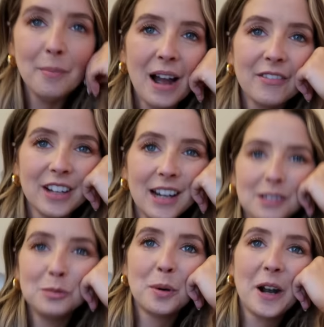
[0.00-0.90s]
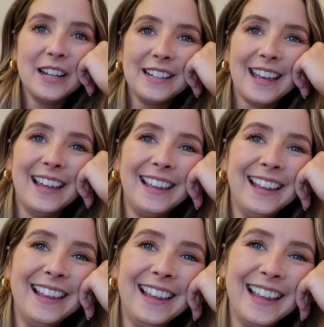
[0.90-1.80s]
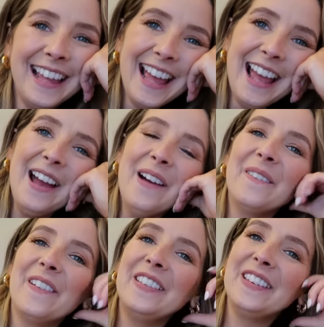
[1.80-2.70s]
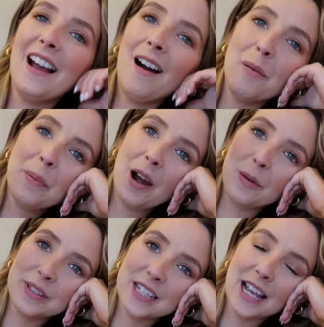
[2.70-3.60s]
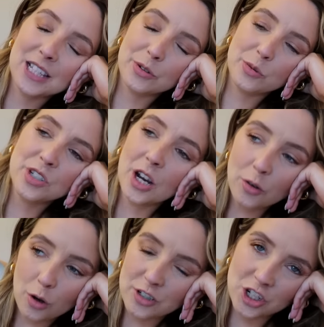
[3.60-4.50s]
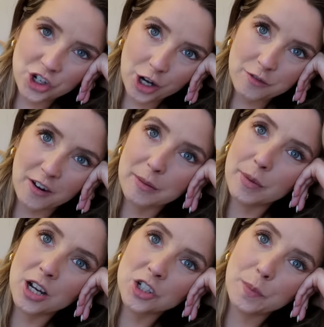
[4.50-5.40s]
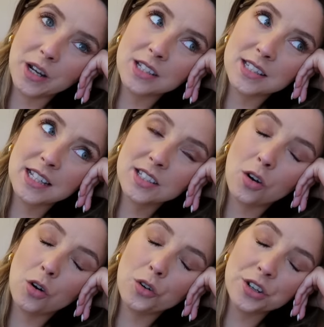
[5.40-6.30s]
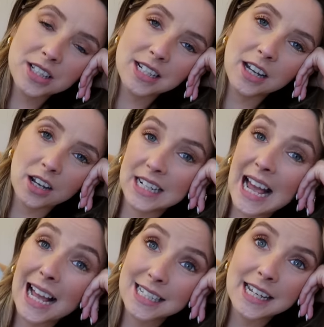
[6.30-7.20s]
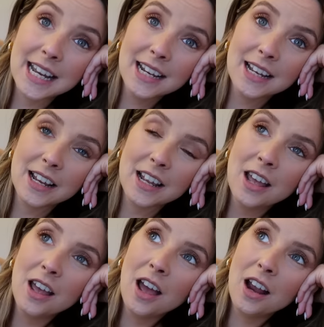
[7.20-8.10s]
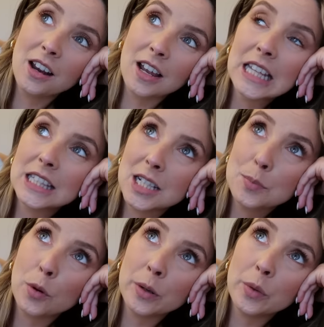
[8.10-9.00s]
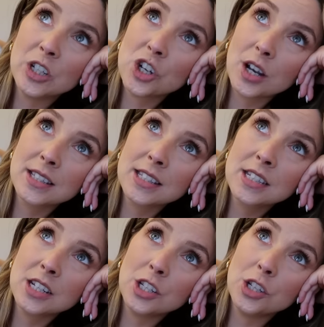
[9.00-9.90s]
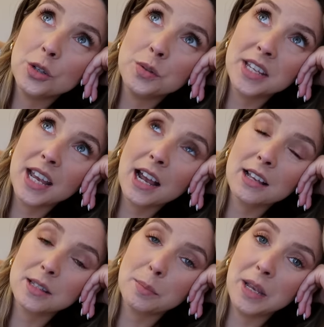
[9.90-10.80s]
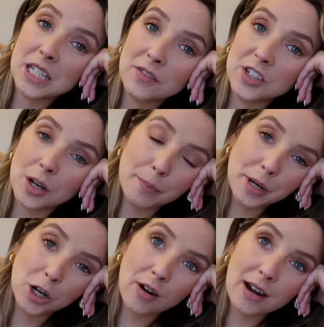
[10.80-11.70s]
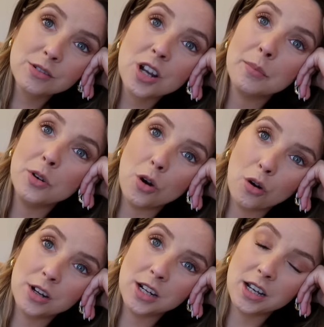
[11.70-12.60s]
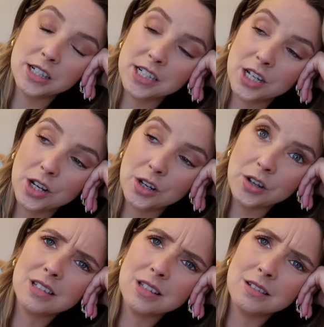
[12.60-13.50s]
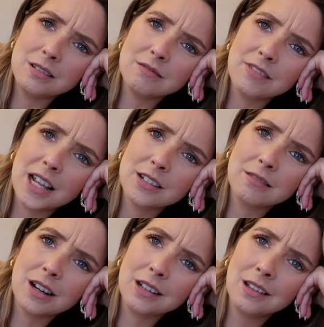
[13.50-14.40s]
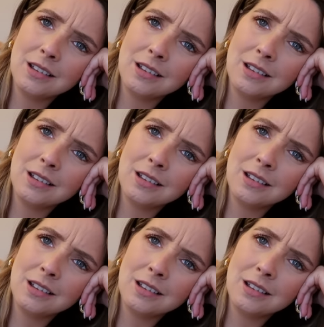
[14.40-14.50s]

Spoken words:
I'm having a little break. We're in the upstairs, which we don't often show very much because it's honestly like an attic. Like, at this point, we just use it as a bit of a dumping ground. I'm not going to lie to you. This isn't flattering.